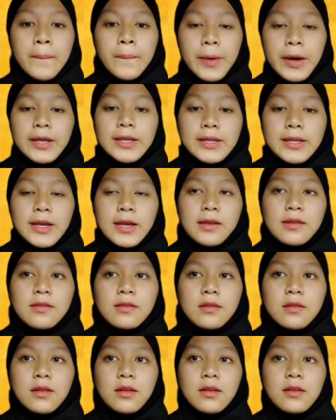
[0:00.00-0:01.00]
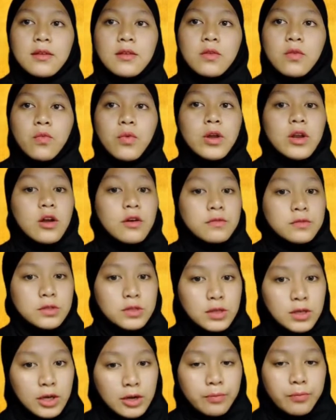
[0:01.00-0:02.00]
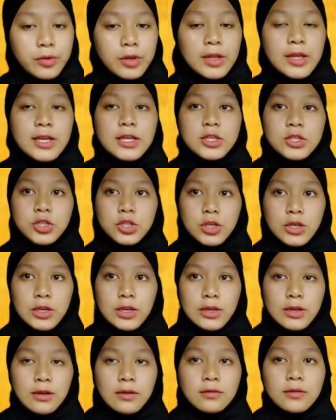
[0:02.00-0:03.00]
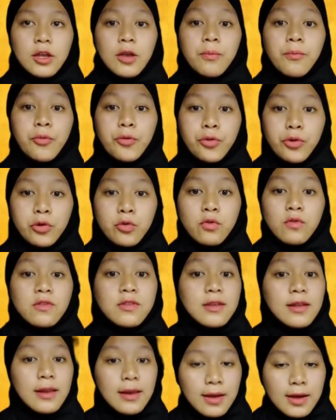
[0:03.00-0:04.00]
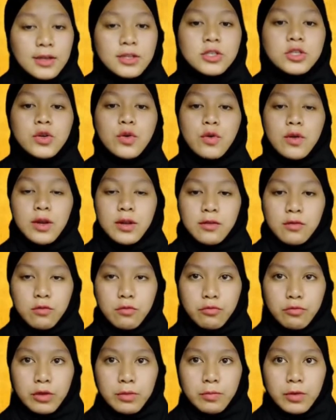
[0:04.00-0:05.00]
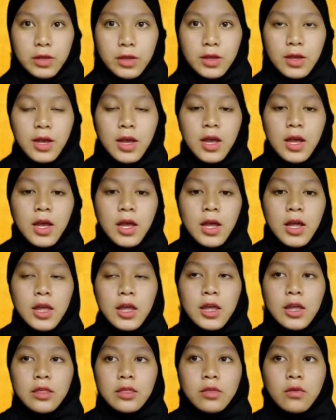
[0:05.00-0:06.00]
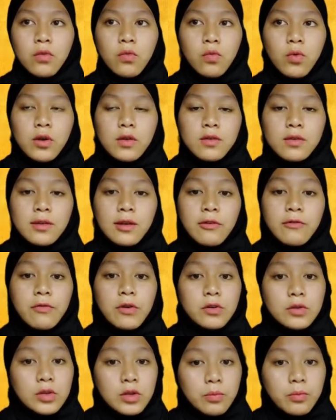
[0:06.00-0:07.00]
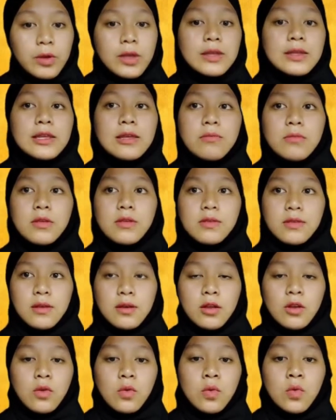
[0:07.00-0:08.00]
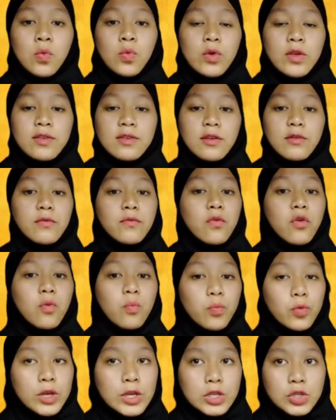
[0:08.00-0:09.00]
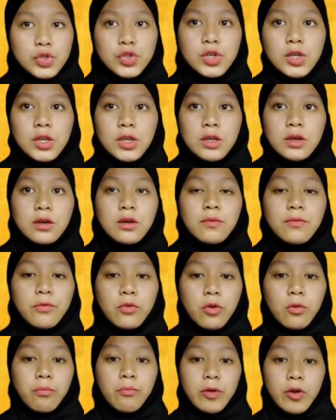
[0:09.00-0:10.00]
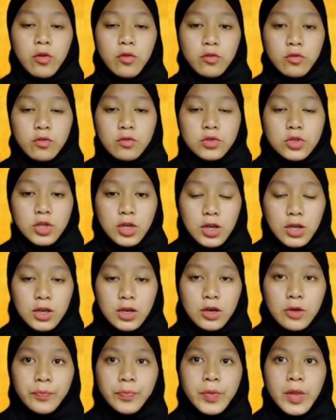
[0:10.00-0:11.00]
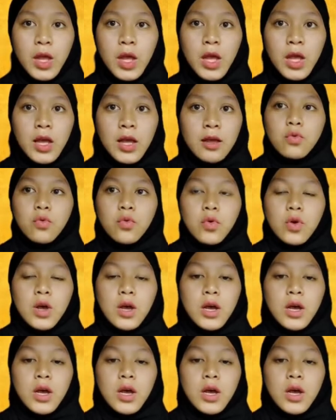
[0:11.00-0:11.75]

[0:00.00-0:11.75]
Bytedance is one of the company in China that produce large online streaming. It was founded by Yimi Zhan, who is a former engineer from Microsoft China. So,